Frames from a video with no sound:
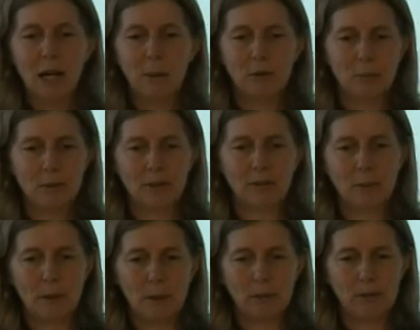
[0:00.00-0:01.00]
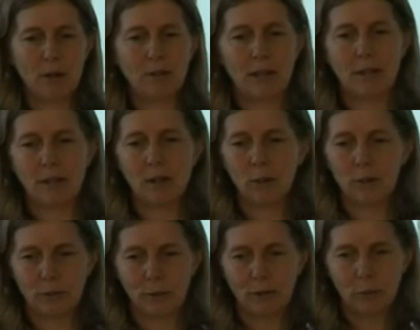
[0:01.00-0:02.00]
which means that people don't get the
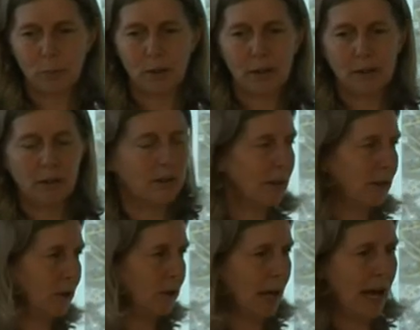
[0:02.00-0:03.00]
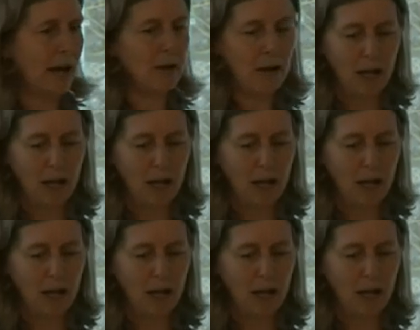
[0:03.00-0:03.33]
noise respite that they do now.